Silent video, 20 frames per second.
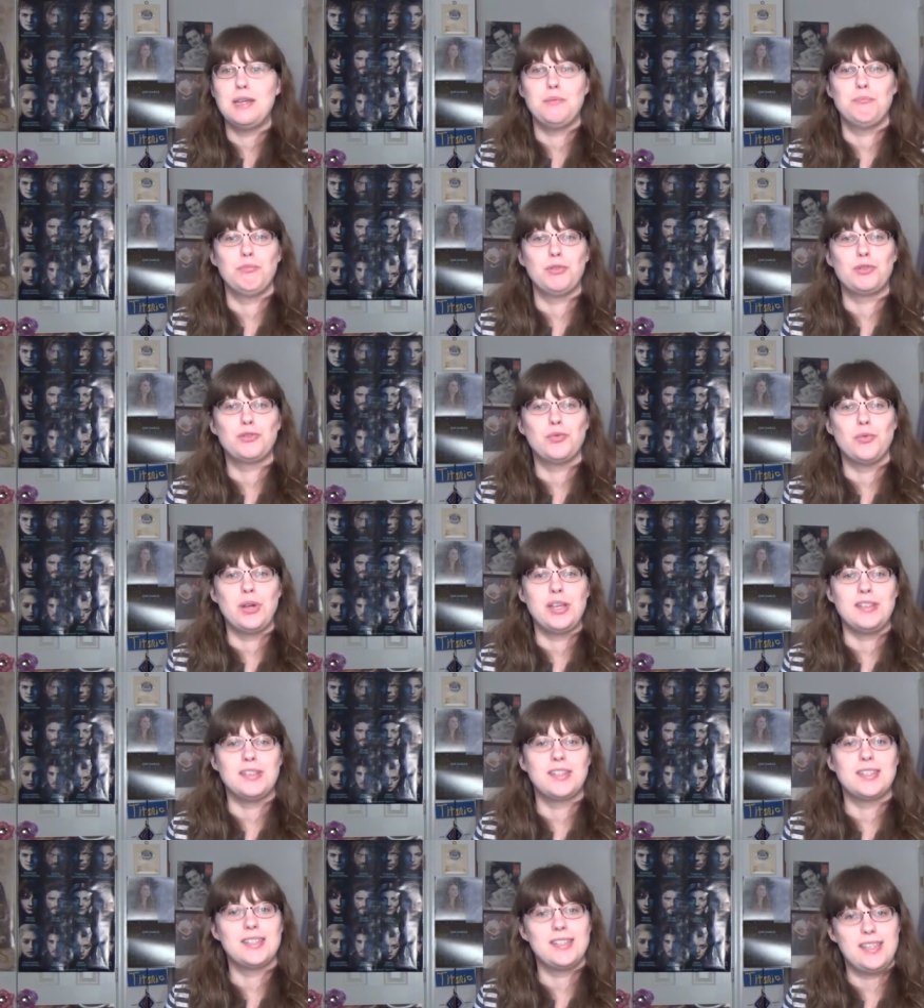in
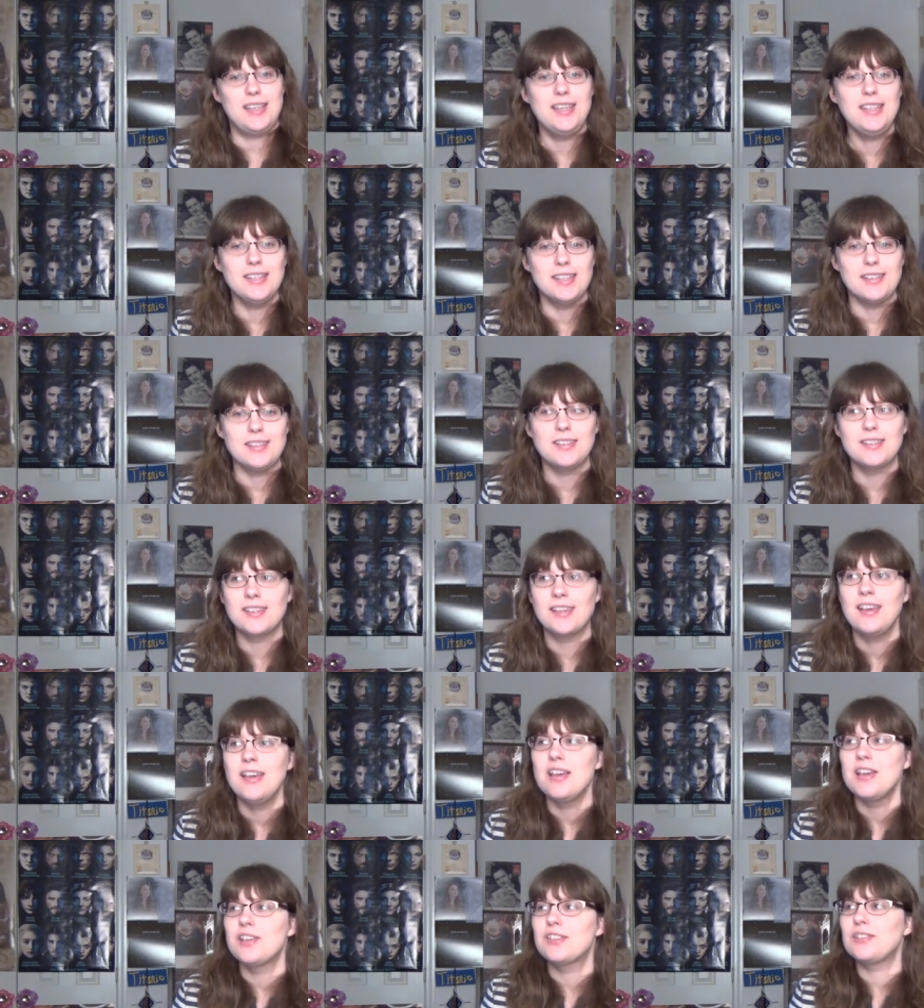between seasons.
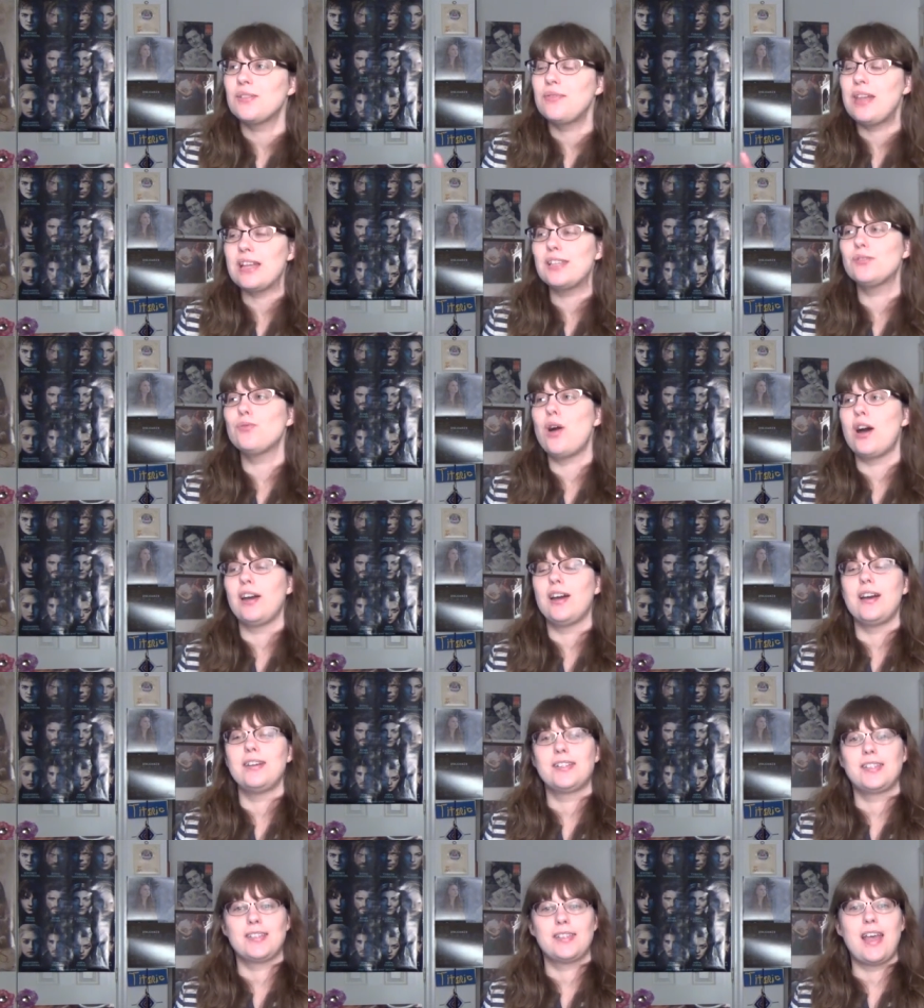So that's why
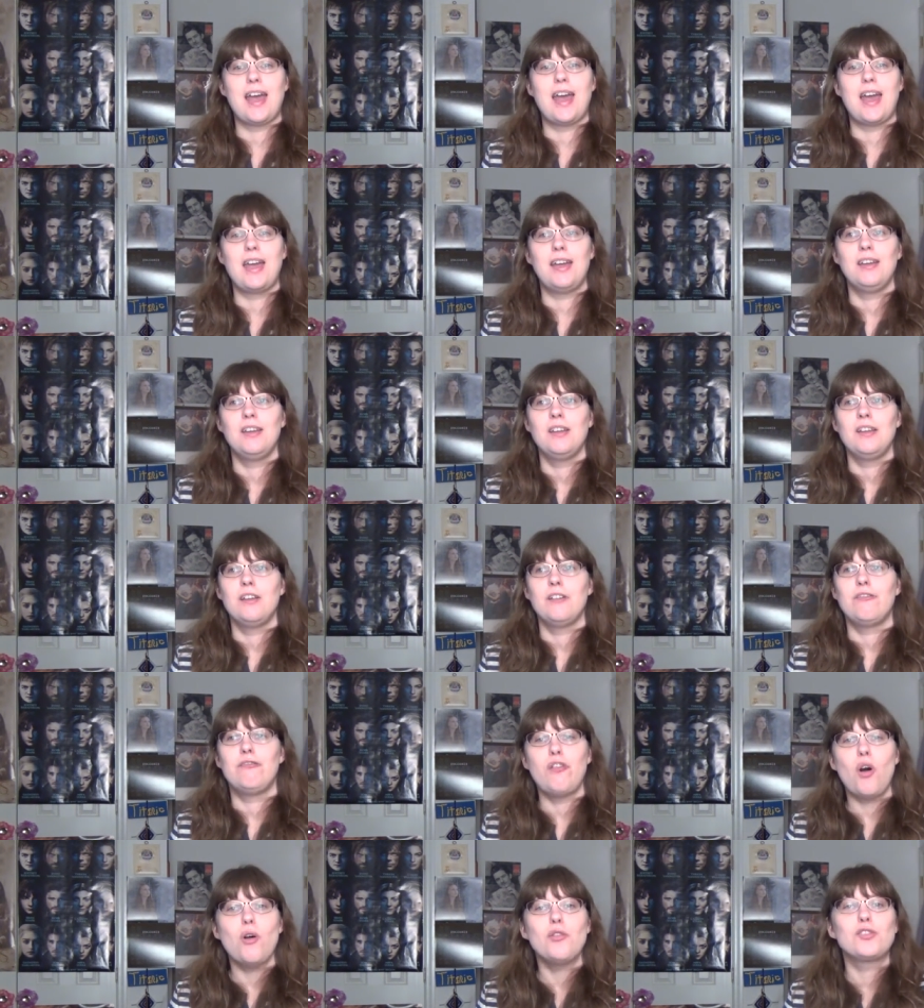I say
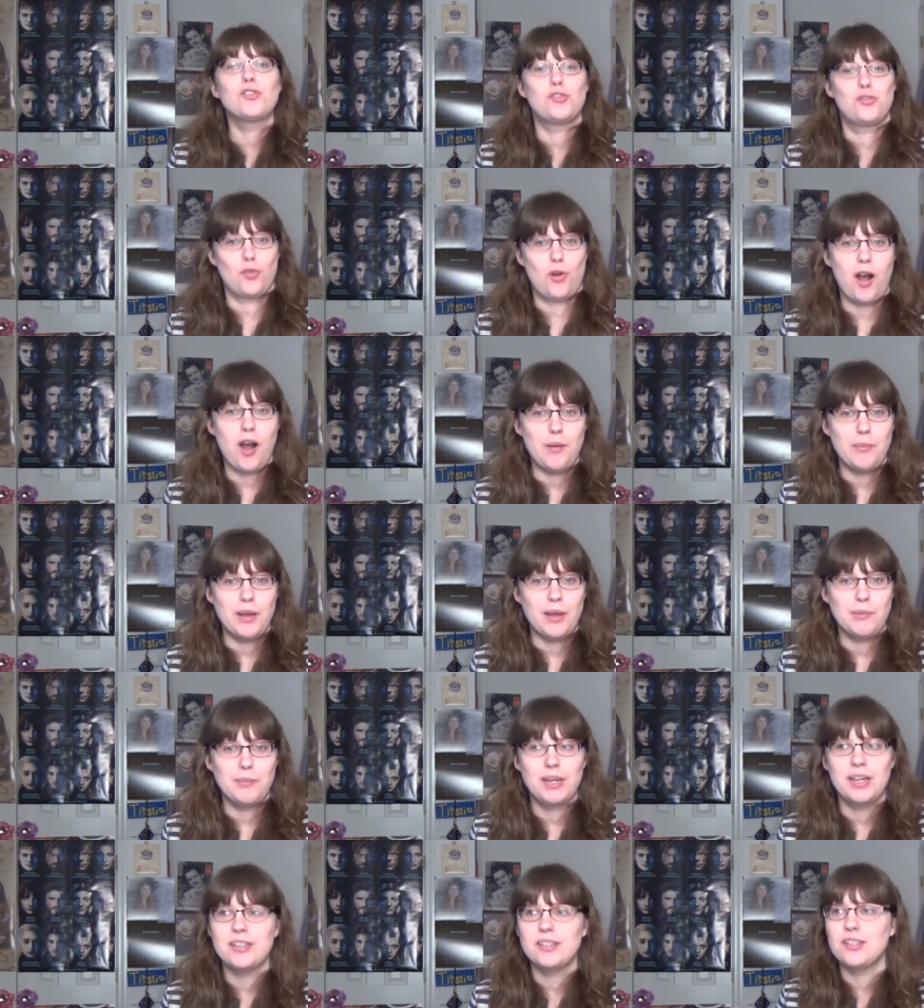false
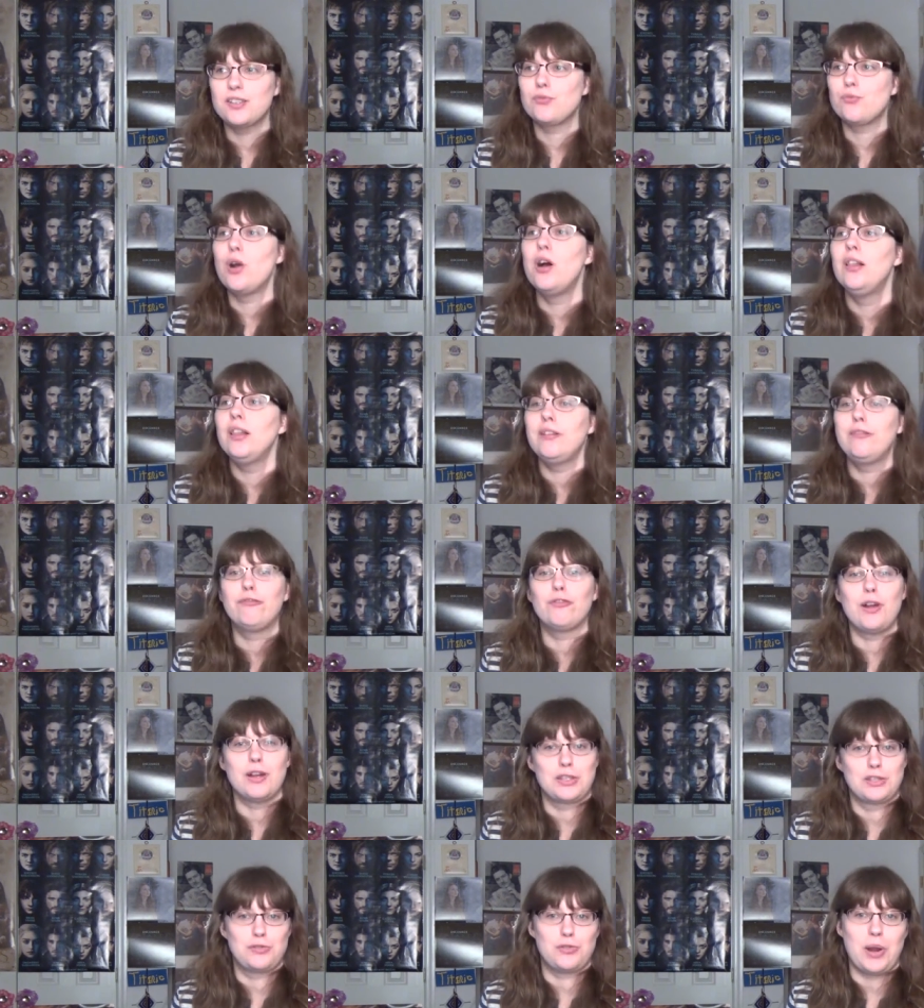drama, because it's really
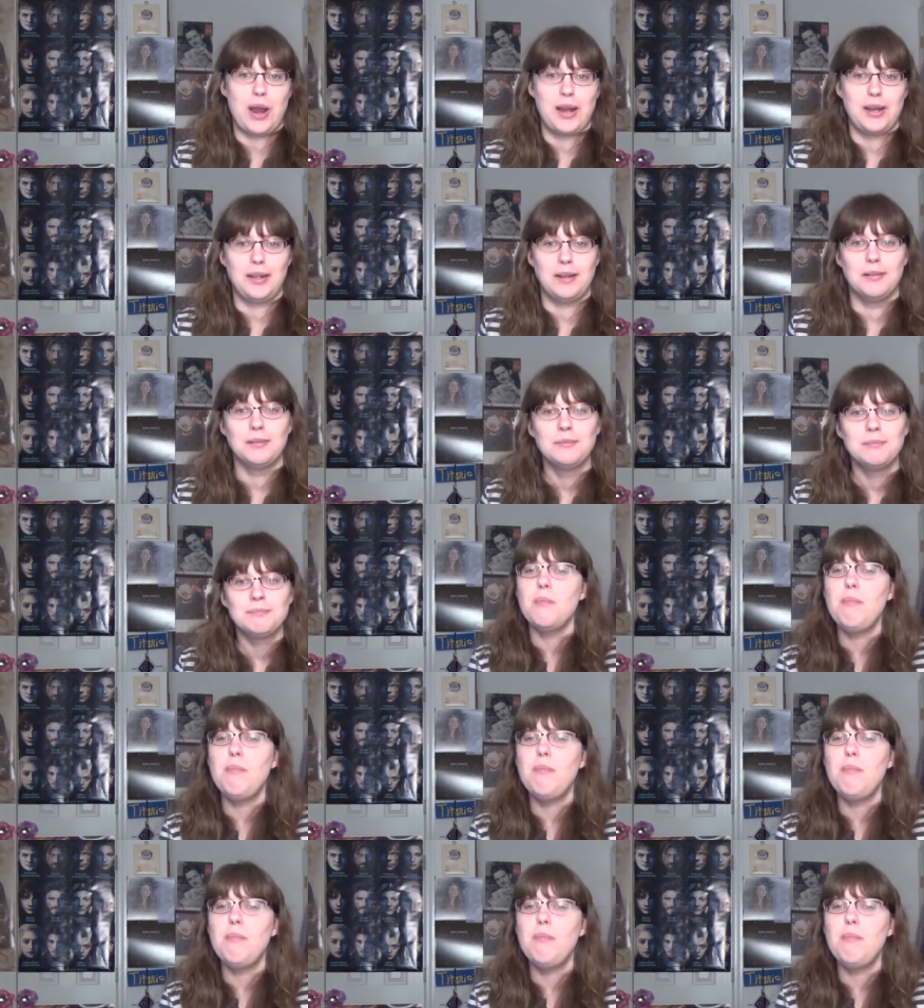frustrating.